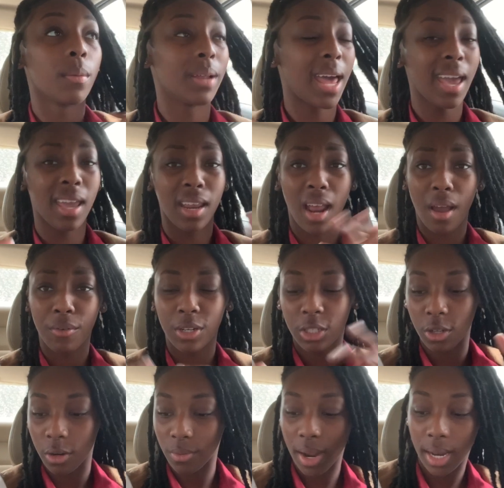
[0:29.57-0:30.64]
but I had already
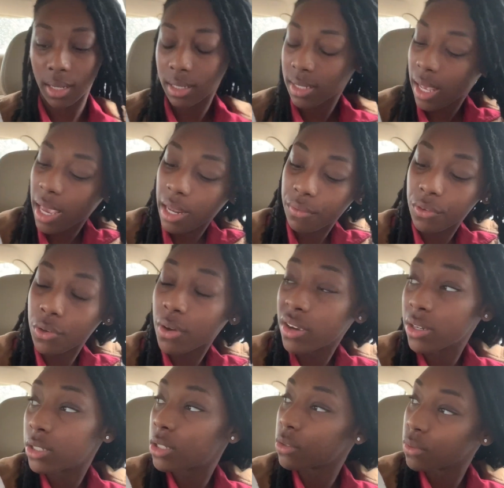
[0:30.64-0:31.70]
started riding because I had a few
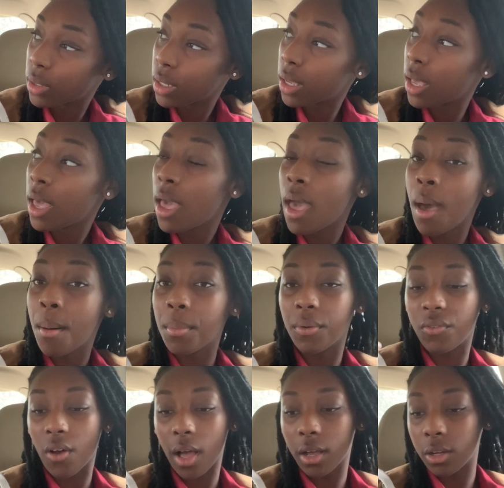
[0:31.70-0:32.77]
errands to run
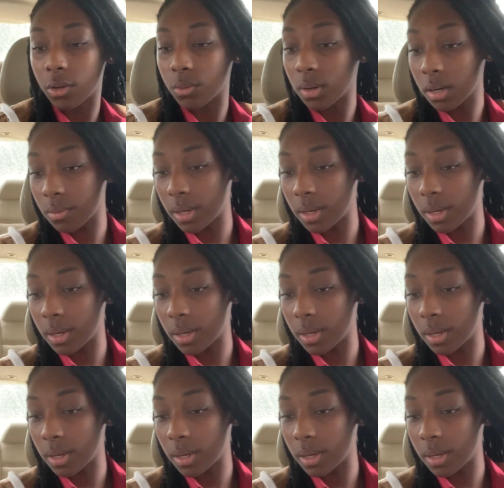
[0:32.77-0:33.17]
before I go to work.